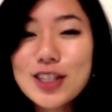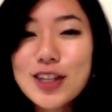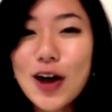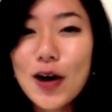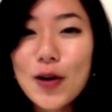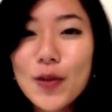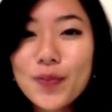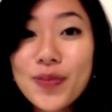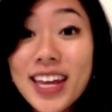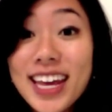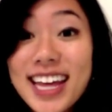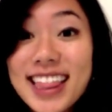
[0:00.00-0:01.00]
So
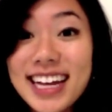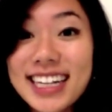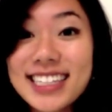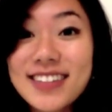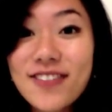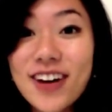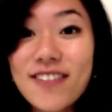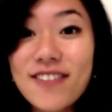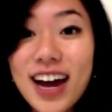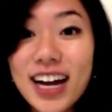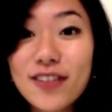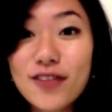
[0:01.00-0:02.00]
that's a fun
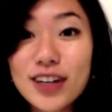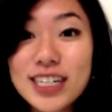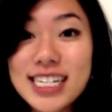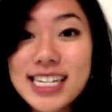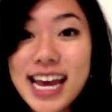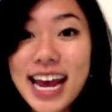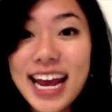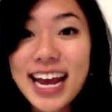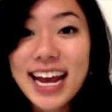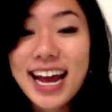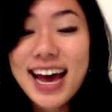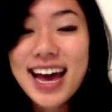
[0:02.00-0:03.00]
fact for today.